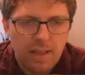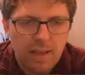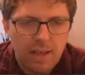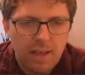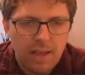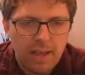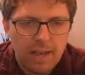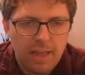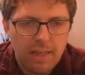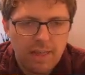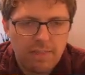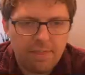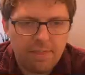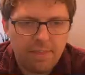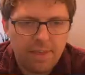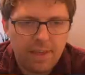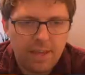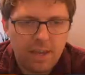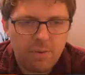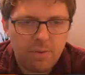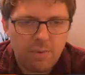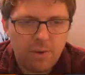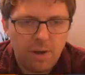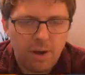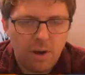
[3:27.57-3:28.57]
And I
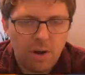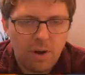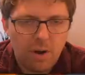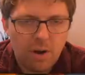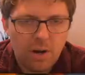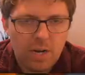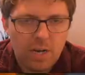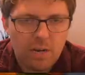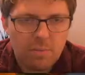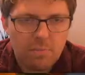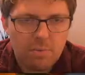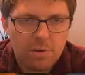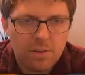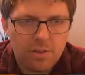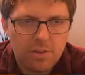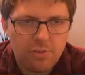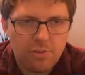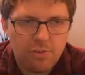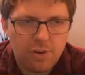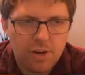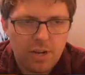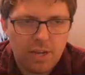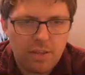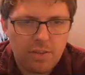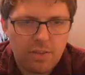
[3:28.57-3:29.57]
think we are going to put the
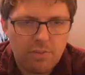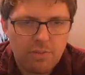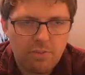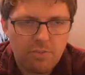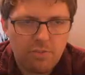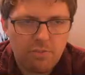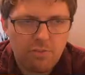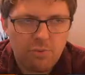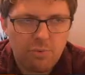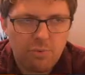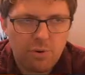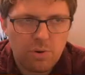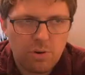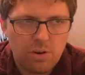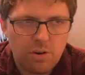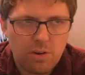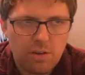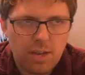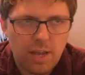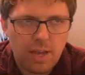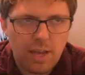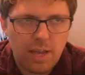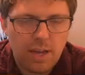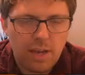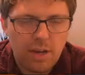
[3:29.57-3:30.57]
Train Steward
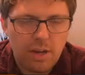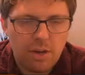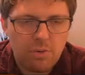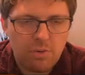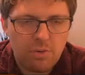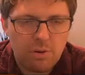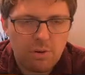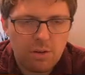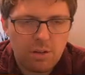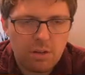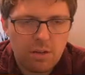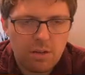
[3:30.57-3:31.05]
down